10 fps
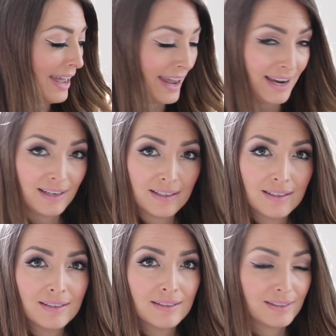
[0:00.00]

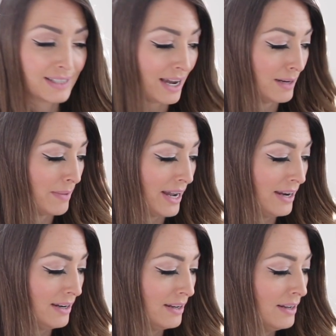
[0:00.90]
8, Dynamite,